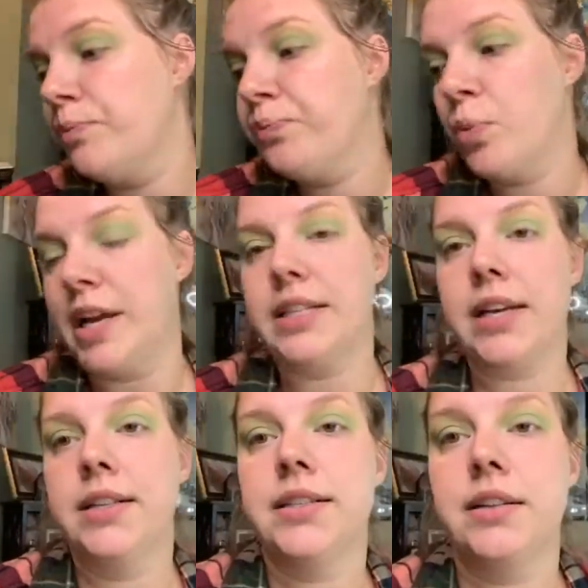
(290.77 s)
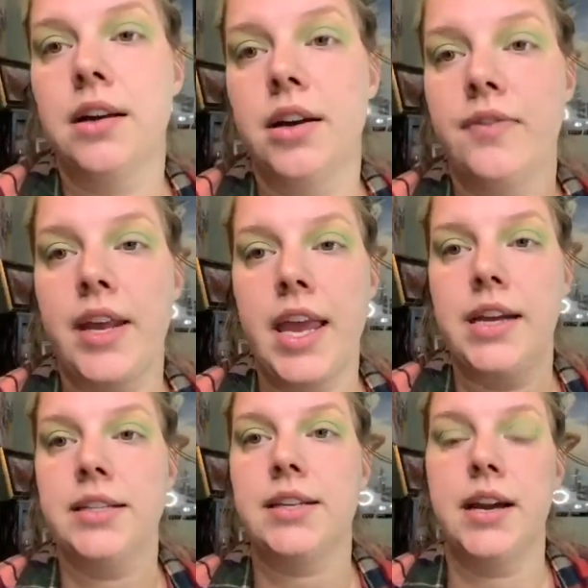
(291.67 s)
when I decided to declutter. If I
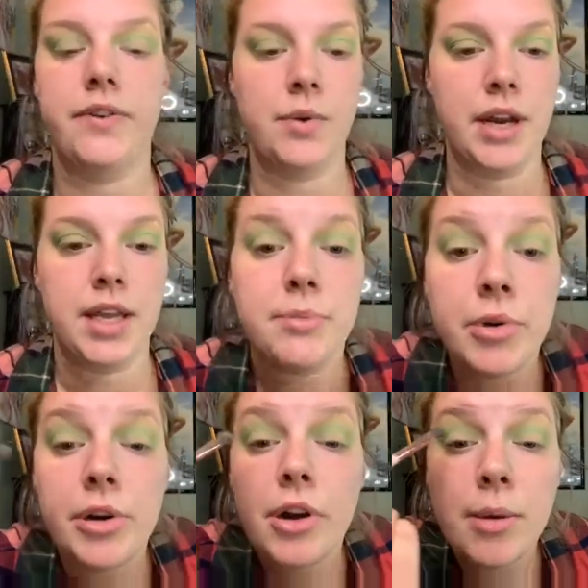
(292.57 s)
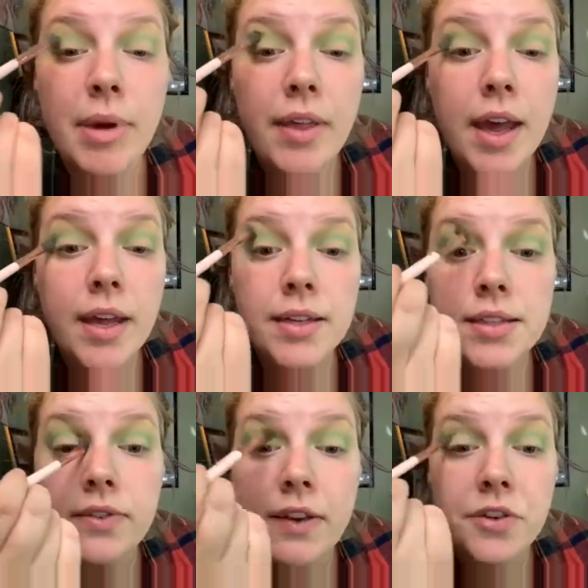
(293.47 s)
can't decide if I want to keep it or not by the end,
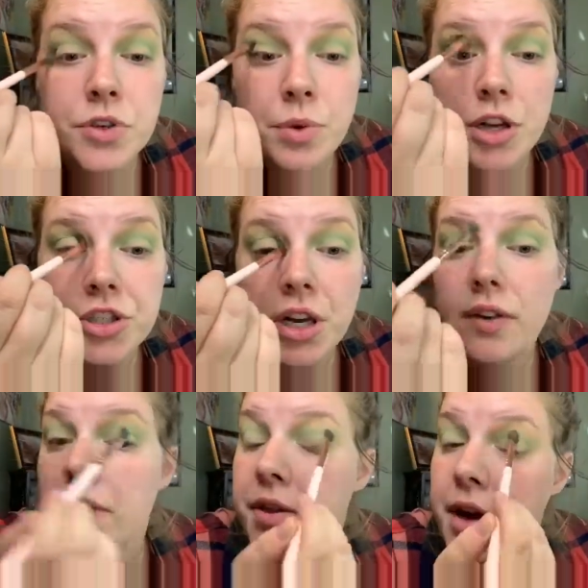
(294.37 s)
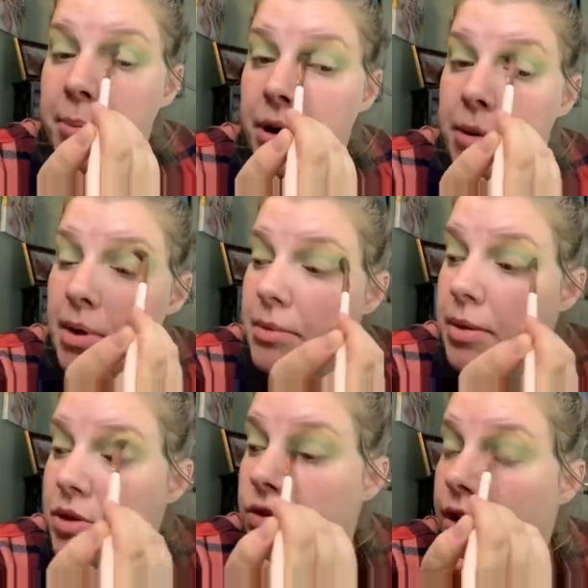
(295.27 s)
even after swatching and everything, I put it in my
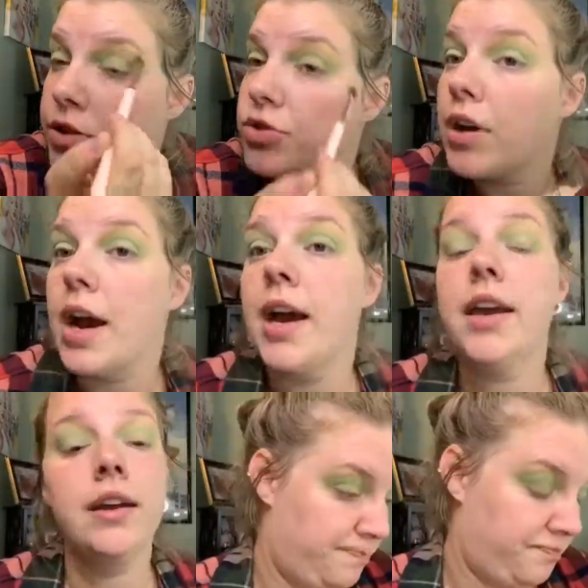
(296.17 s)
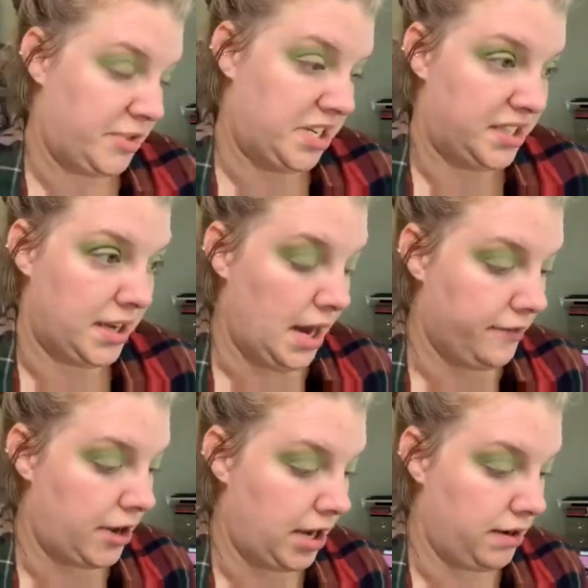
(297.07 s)
maybe drawer to try and decide if
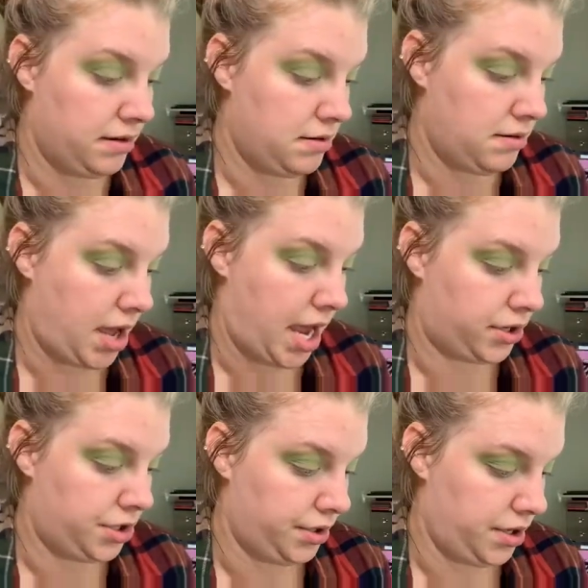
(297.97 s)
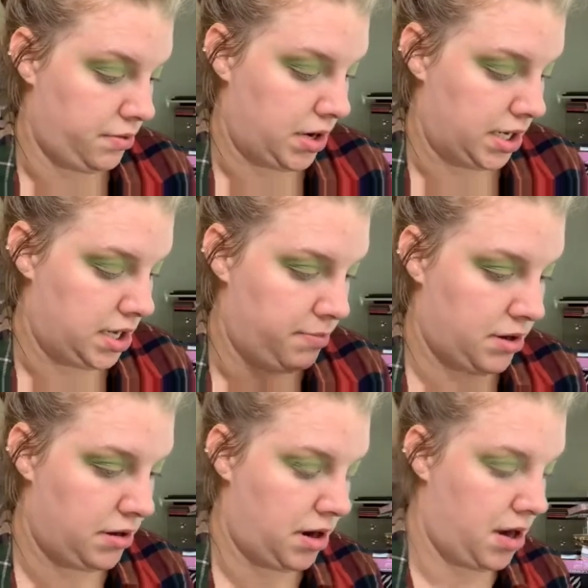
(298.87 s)
I actually want to keep it
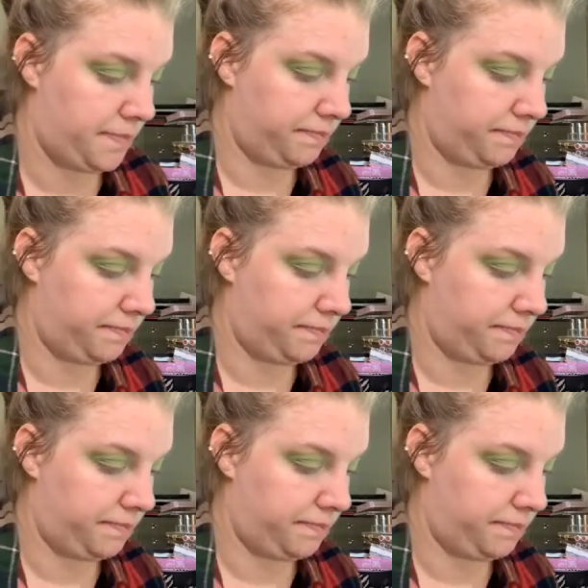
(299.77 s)
or not.